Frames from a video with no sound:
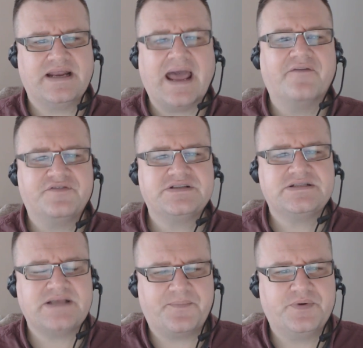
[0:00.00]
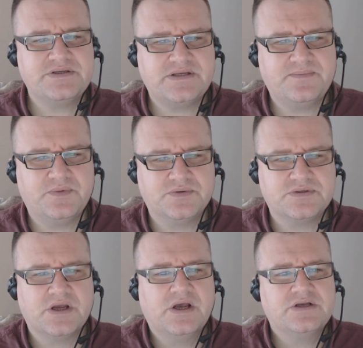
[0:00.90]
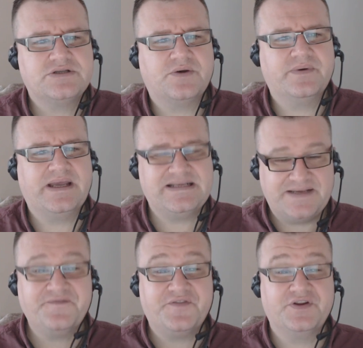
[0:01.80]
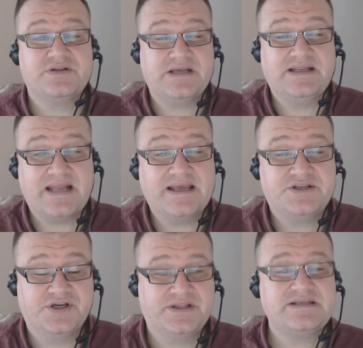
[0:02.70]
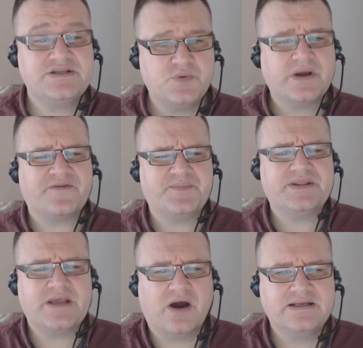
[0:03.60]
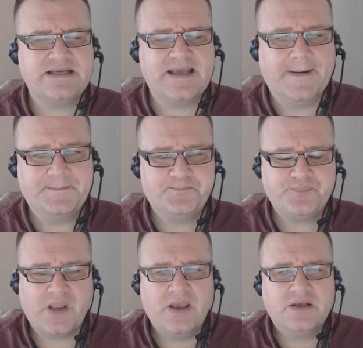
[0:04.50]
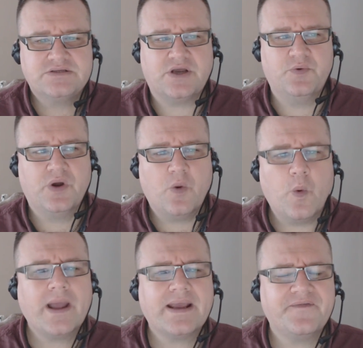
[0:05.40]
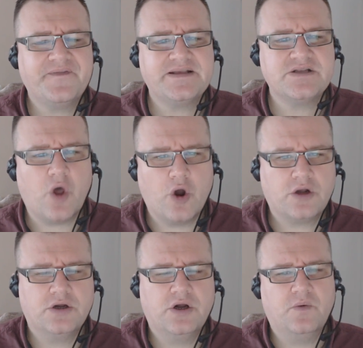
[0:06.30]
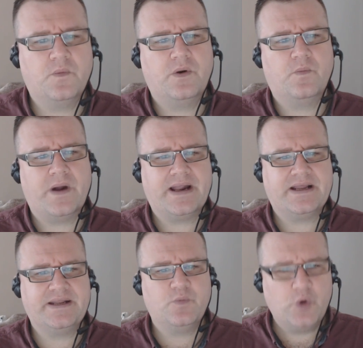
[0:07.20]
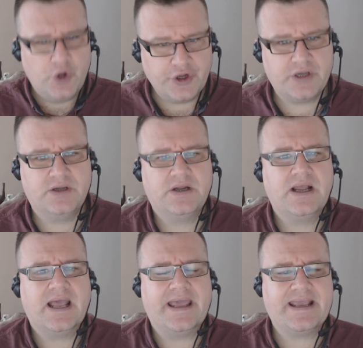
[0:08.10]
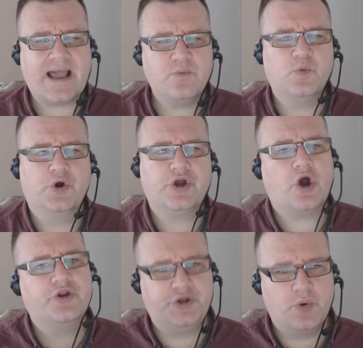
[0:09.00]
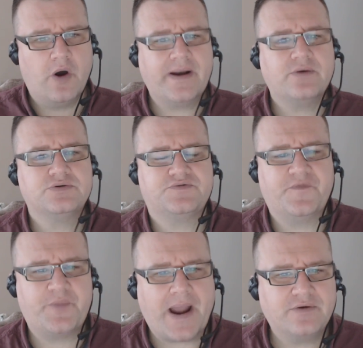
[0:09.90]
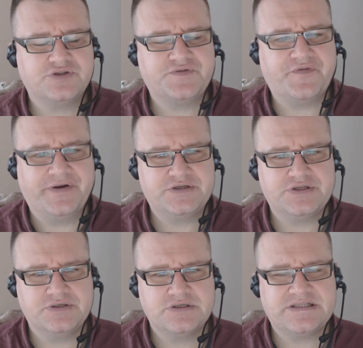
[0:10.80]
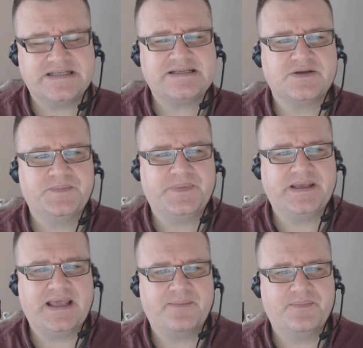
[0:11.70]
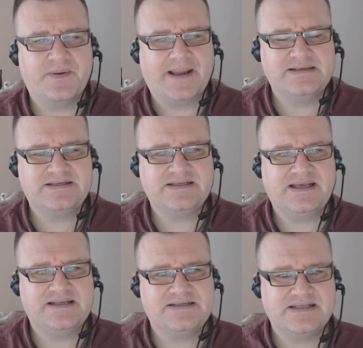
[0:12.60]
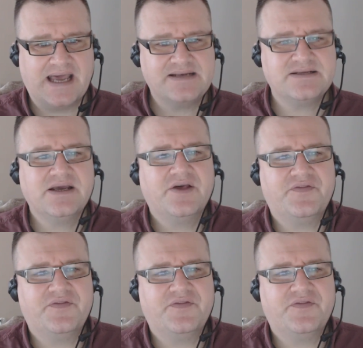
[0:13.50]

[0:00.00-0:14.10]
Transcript: can have separate symbols, so it's infinite in nature. This is what gave me the idea. So where can this lock and where can it work? It can work on URLs for browsers, for instance. This can be implemented into that